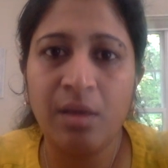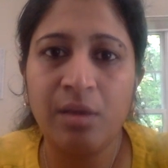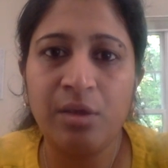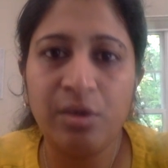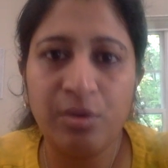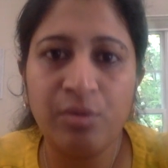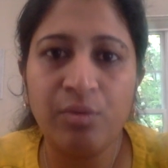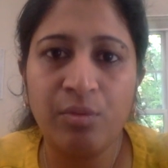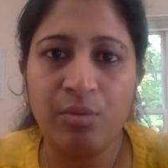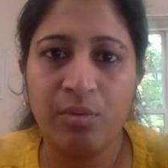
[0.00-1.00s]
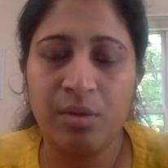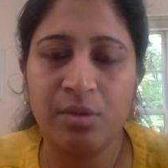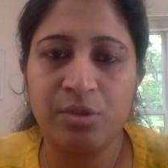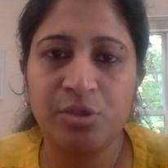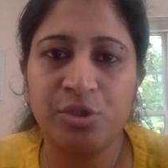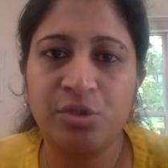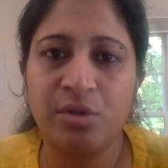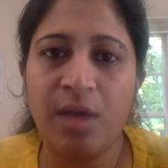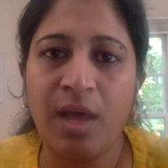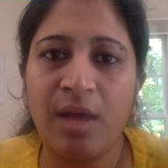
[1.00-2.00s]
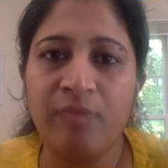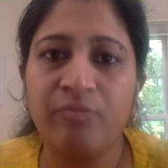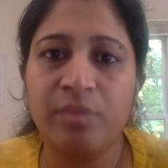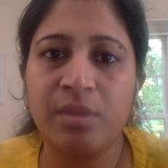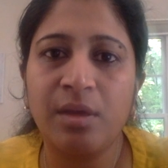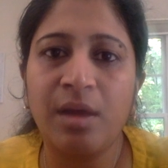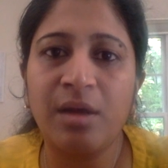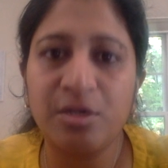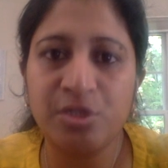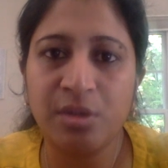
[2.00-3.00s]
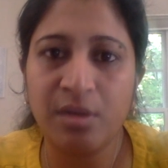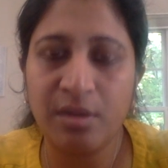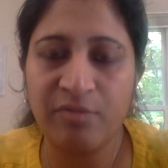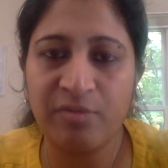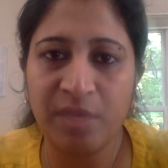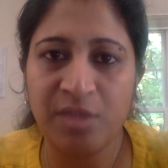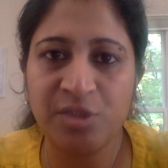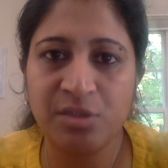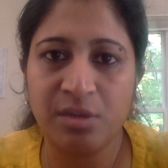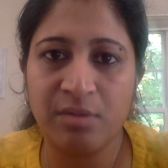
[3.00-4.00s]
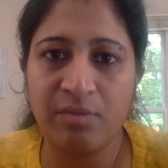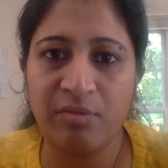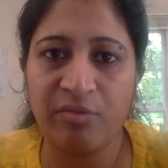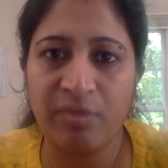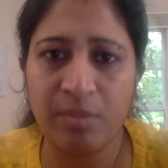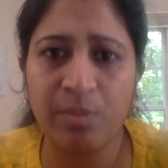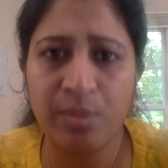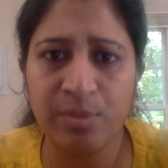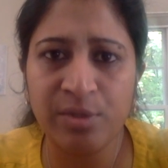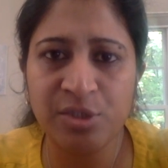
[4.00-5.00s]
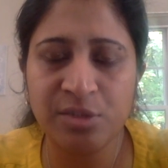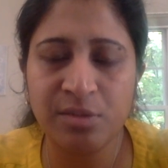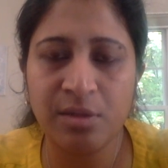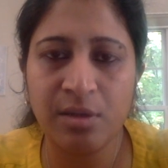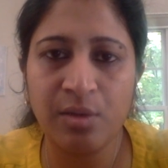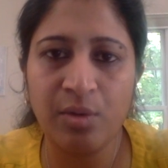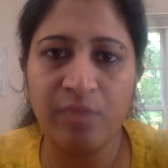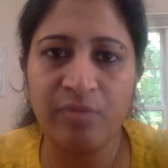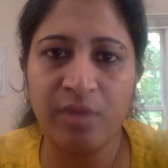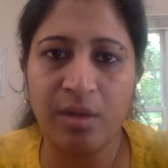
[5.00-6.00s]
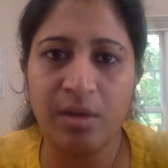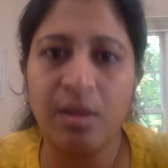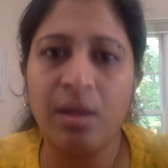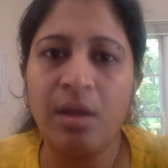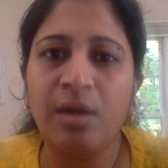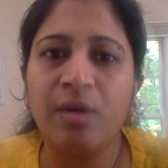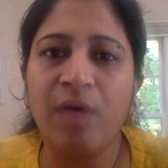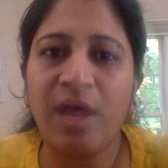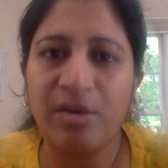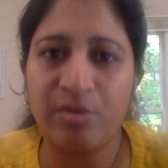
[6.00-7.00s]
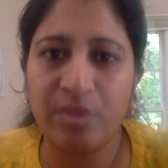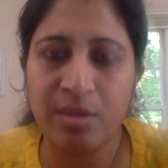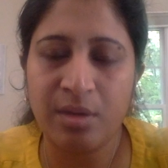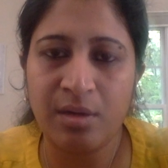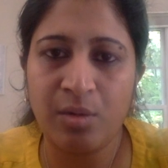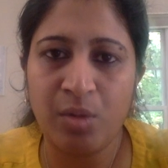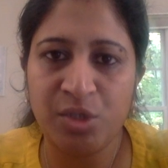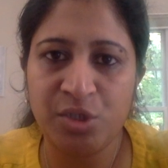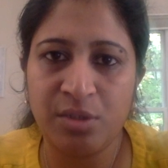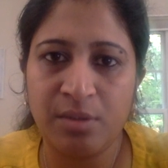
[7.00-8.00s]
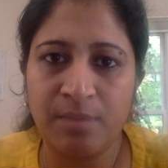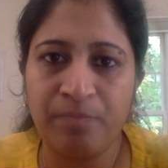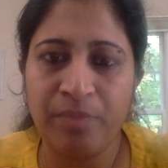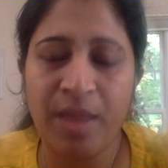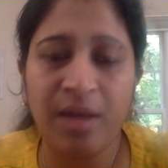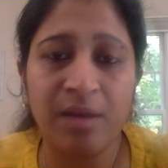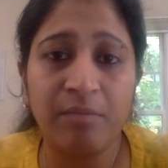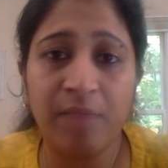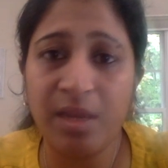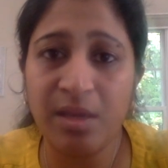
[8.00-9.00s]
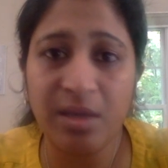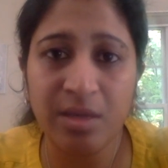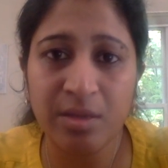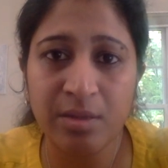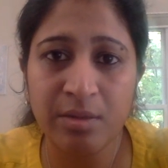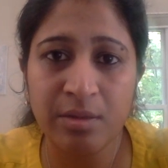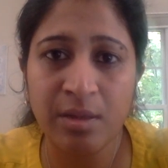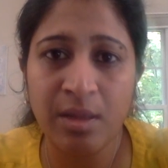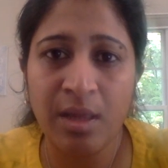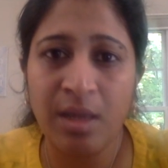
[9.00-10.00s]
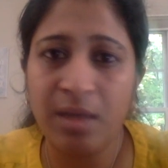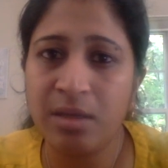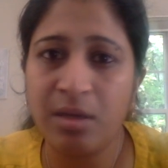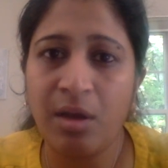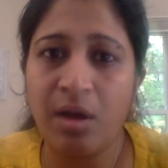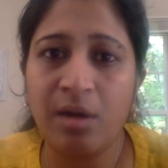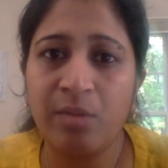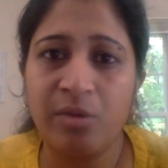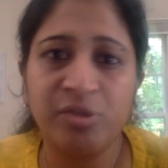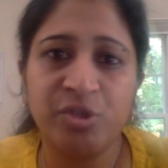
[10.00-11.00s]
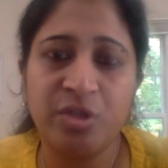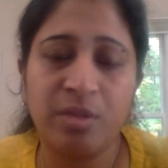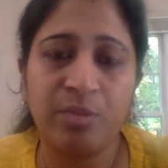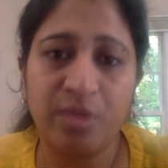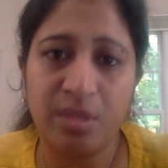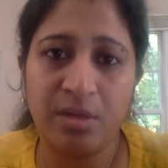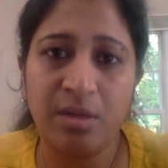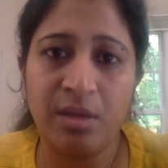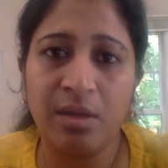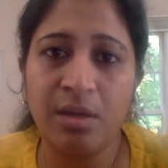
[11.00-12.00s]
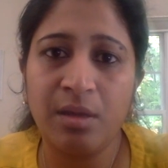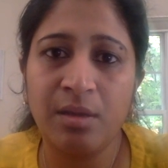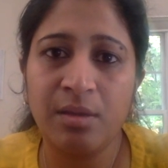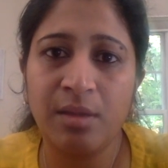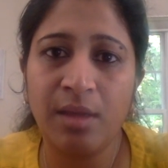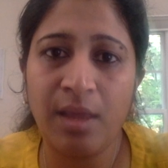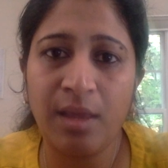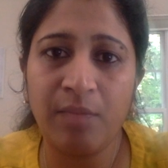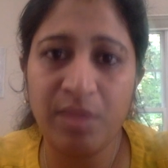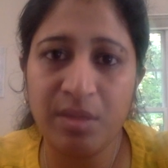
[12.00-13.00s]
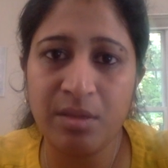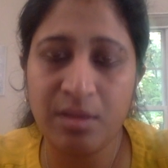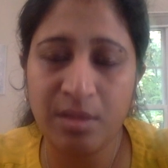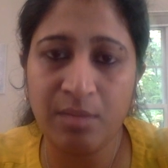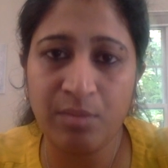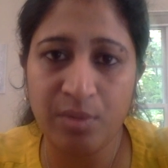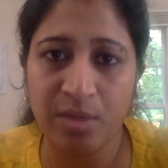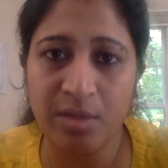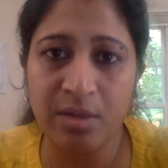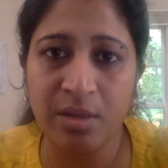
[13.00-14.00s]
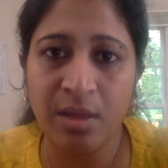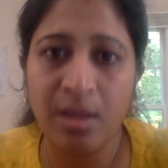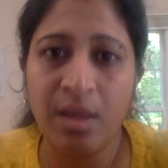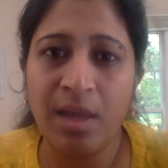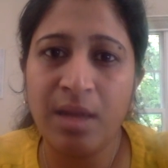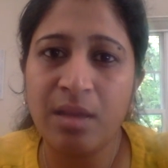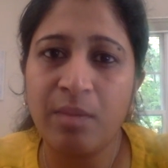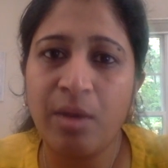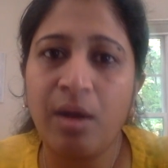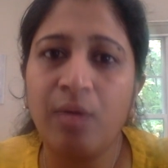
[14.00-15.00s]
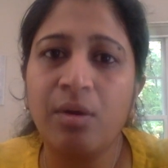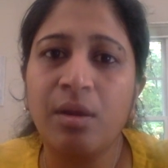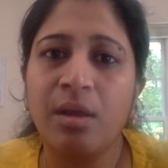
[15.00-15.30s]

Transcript: you should have the additional information from the preparation that you have done to address that question. And in many cases, it's not about just presenting the A, B, C bullets, it's about